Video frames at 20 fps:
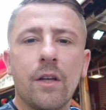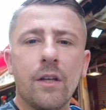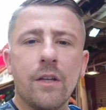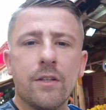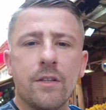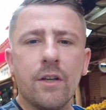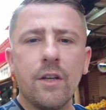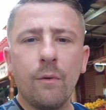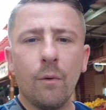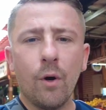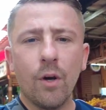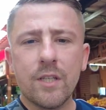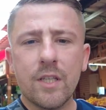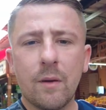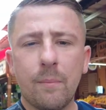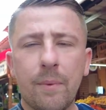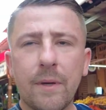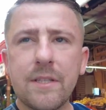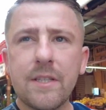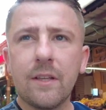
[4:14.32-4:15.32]
Tell you what, it's a
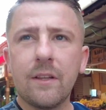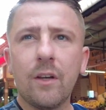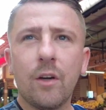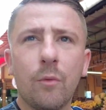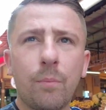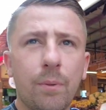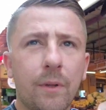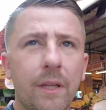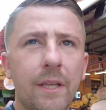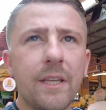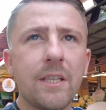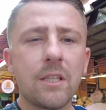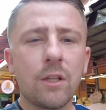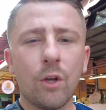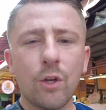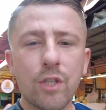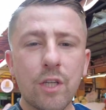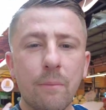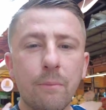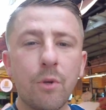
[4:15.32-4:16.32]
busy little place,
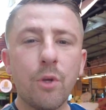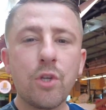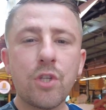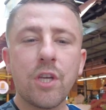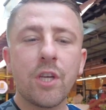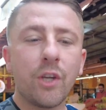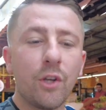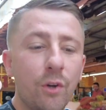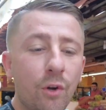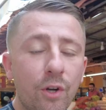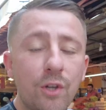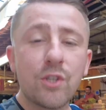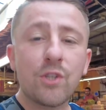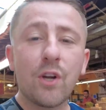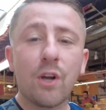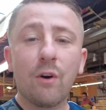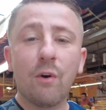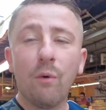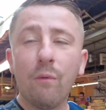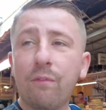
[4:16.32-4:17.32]
lots of music going on,
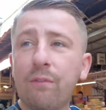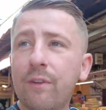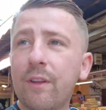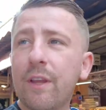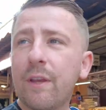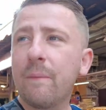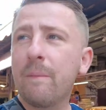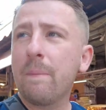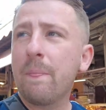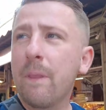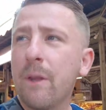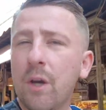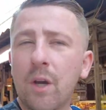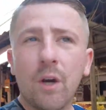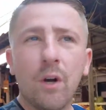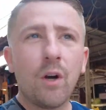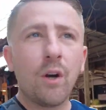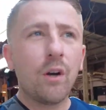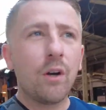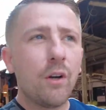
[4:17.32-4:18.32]
so hopefully,
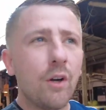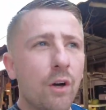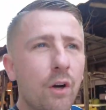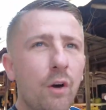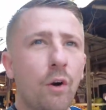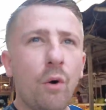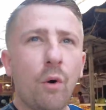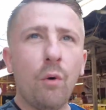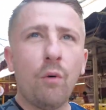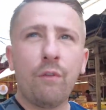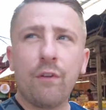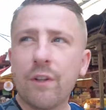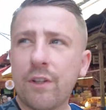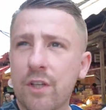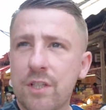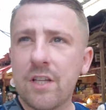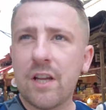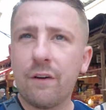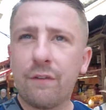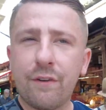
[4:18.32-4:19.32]
hopefully it
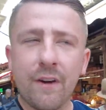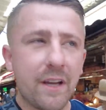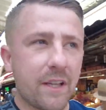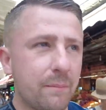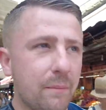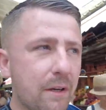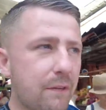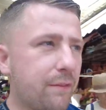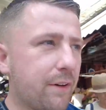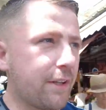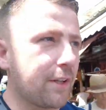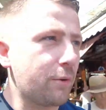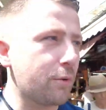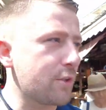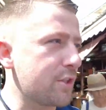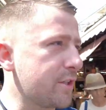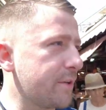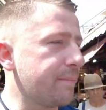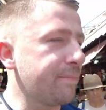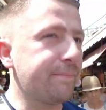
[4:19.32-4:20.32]
doesn't affect my
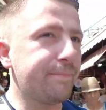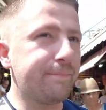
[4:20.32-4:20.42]
videos.